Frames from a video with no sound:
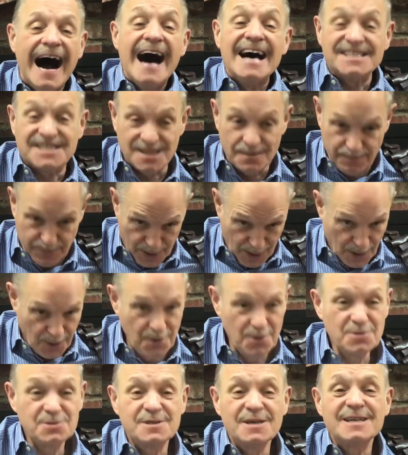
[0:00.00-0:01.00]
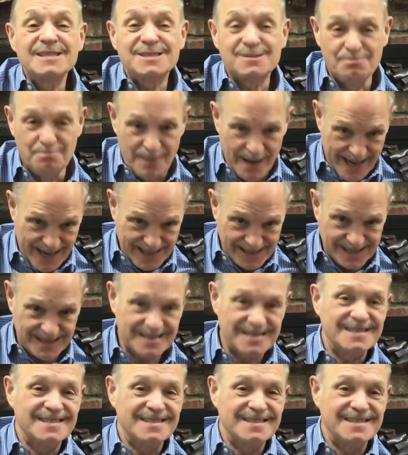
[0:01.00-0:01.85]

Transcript: I suppose it's best